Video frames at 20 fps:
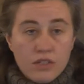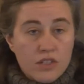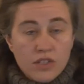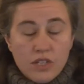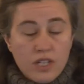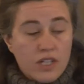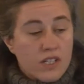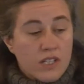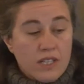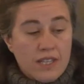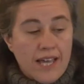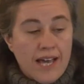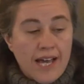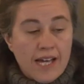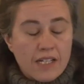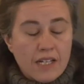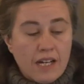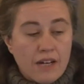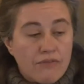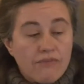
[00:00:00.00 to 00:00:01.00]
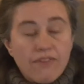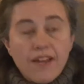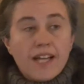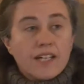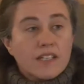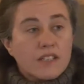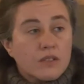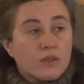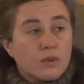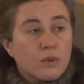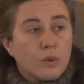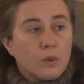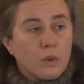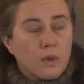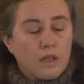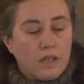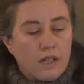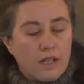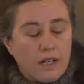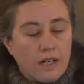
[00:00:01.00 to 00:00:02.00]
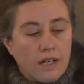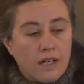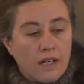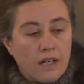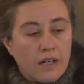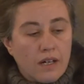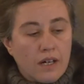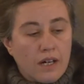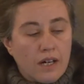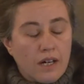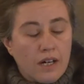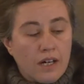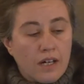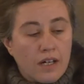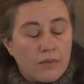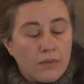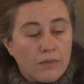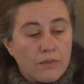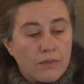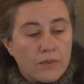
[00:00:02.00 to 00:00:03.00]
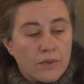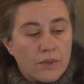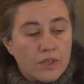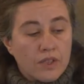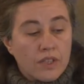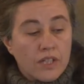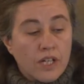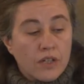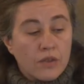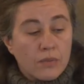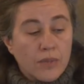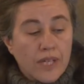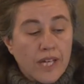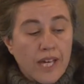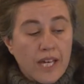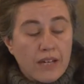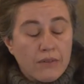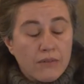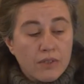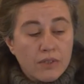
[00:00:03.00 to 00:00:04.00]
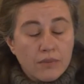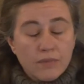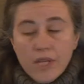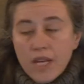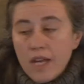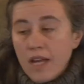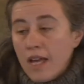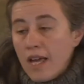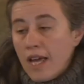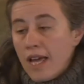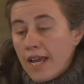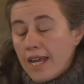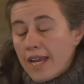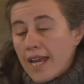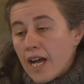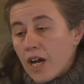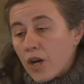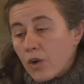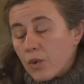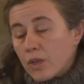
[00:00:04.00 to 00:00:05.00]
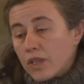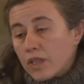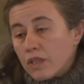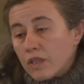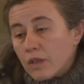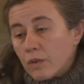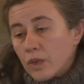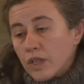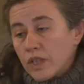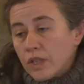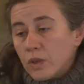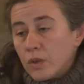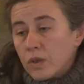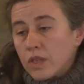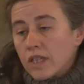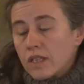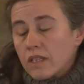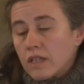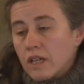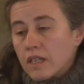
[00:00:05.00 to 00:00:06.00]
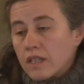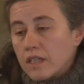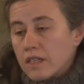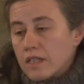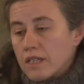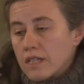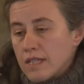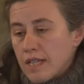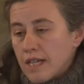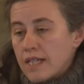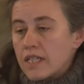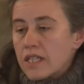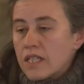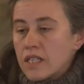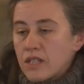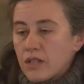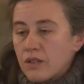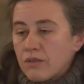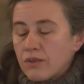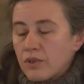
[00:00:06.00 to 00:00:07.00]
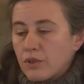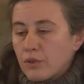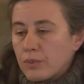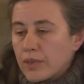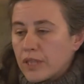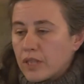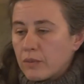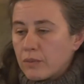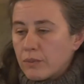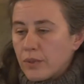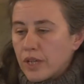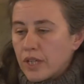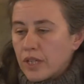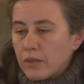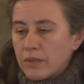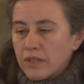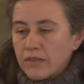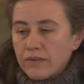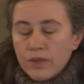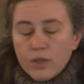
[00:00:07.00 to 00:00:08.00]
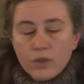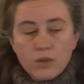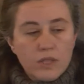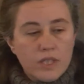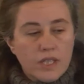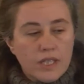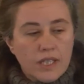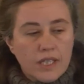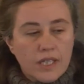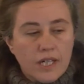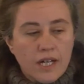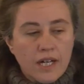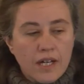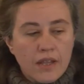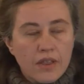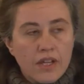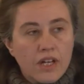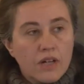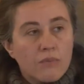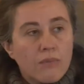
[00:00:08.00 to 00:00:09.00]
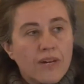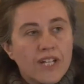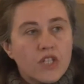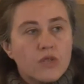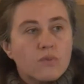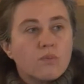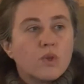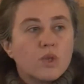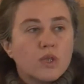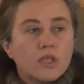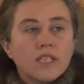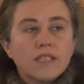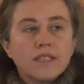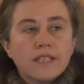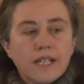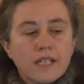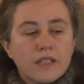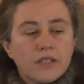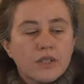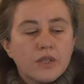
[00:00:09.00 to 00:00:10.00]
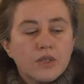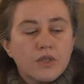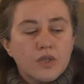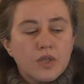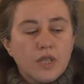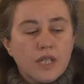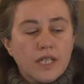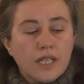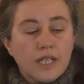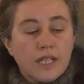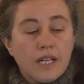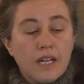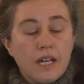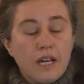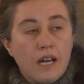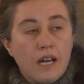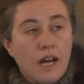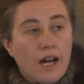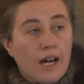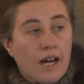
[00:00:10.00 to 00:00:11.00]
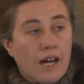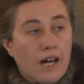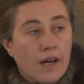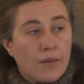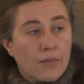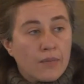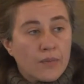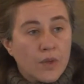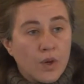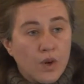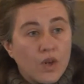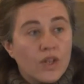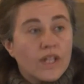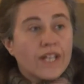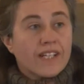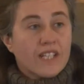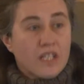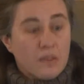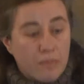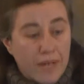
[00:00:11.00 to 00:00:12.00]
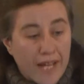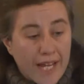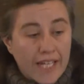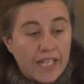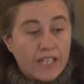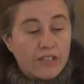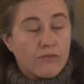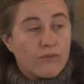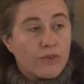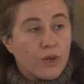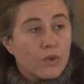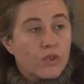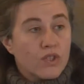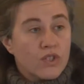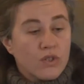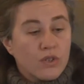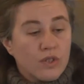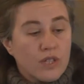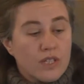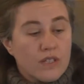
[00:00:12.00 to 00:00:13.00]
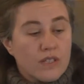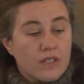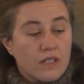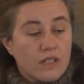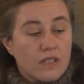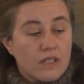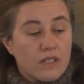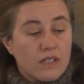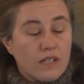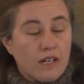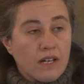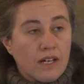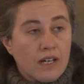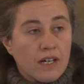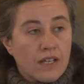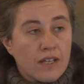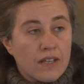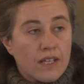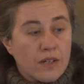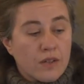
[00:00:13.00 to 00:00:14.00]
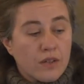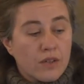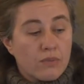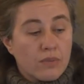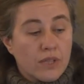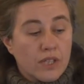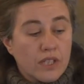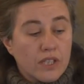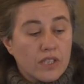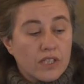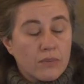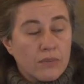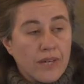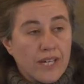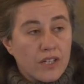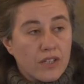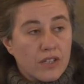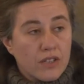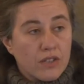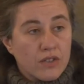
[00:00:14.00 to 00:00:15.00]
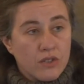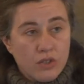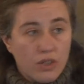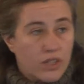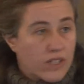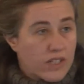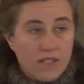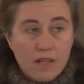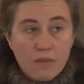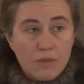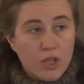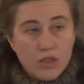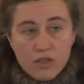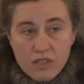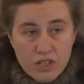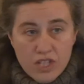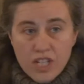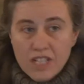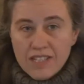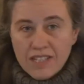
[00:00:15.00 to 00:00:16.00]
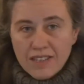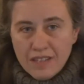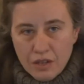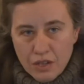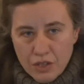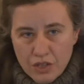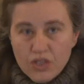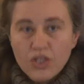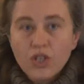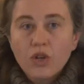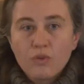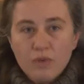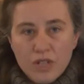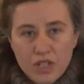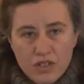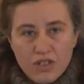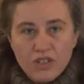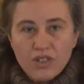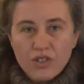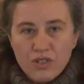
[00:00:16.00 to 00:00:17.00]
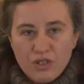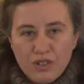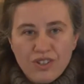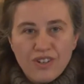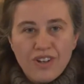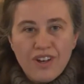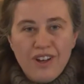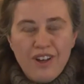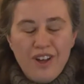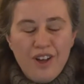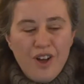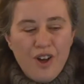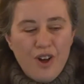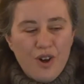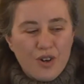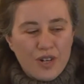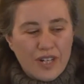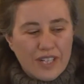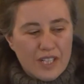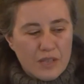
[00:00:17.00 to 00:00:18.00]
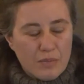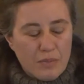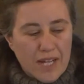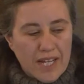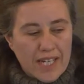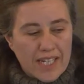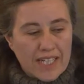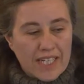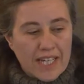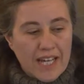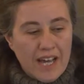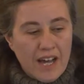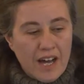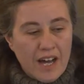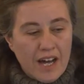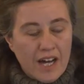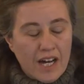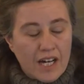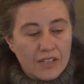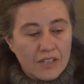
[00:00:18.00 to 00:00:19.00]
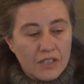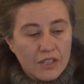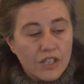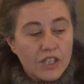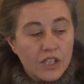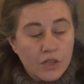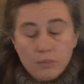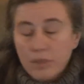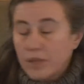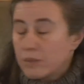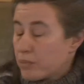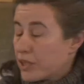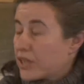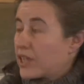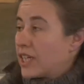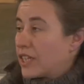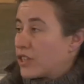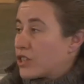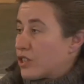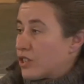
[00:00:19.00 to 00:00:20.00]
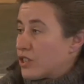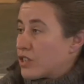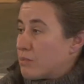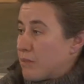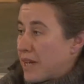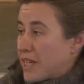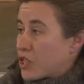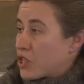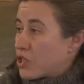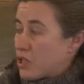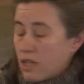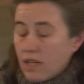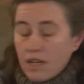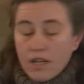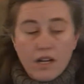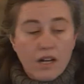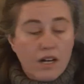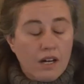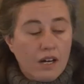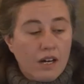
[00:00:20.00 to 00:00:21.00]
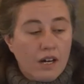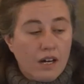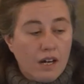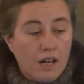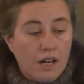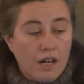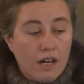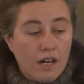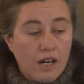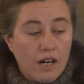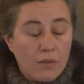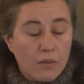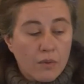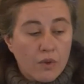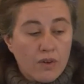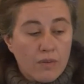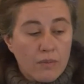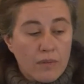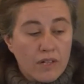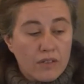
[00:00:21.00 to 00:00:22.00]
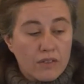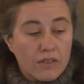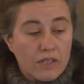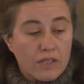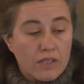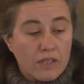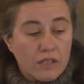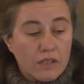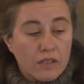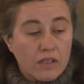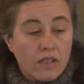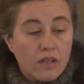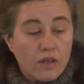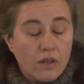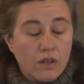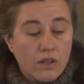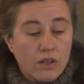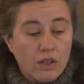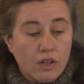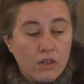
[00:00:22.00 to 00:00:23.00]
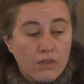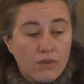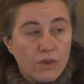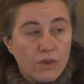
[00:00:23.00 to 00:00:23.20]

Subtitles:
Does that affect at all turnout behavior? Now, when you look at studies of European Parliament voting, they are much more detailed usually on explaining vote choices than on participation choices. I'm not suggesting that there's no research on explaining turnout, but the literature is much more abundant on